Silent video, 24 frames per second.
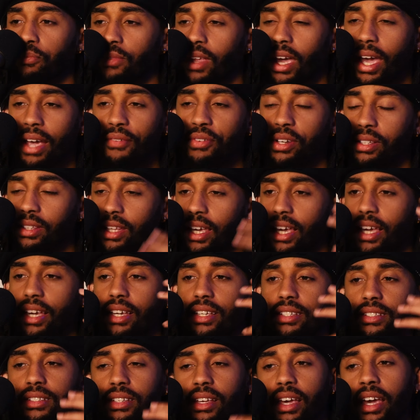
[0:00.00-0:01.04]
Everything
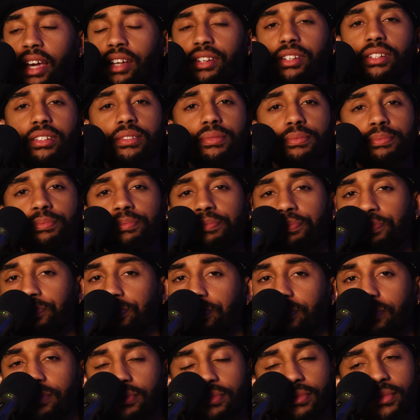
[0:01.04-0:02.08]
is inner.
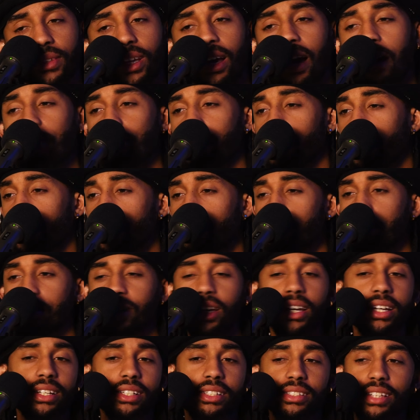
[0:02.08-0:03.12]
I'm gonna keep
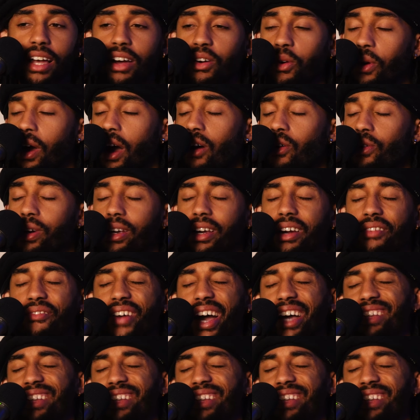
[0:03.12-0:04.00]
saying this. I don't care if I